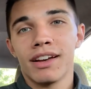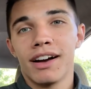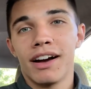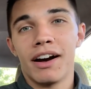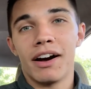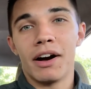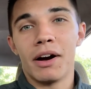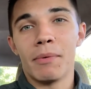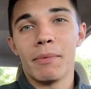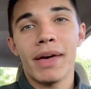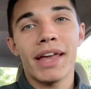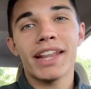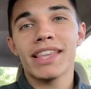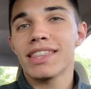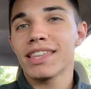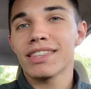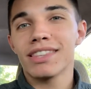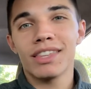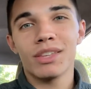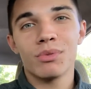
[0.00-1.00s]
Um,
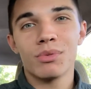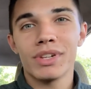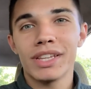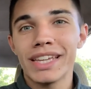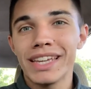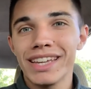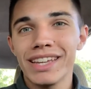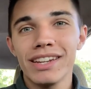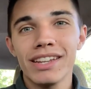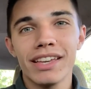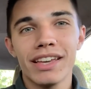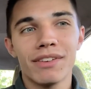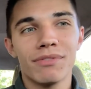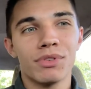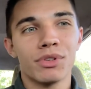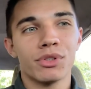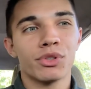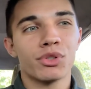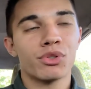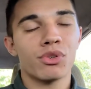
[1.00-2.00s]
anything that you need,
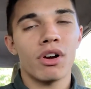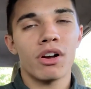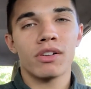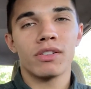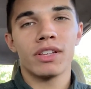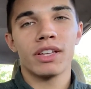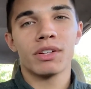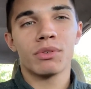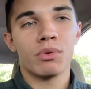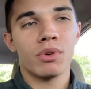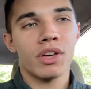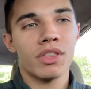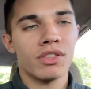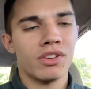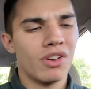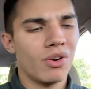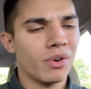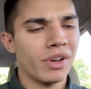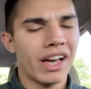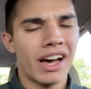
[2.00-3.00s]
if you're struggling with
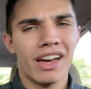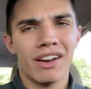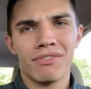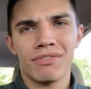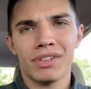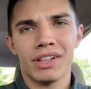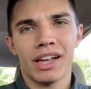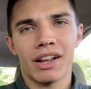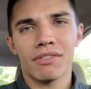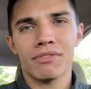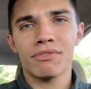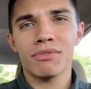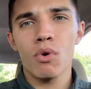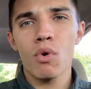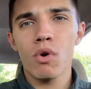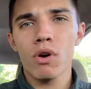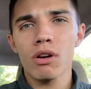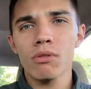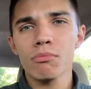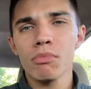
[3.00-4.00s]
knowing how to fill out a
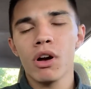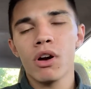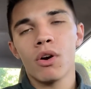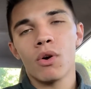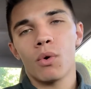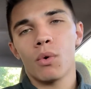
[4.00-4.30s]
form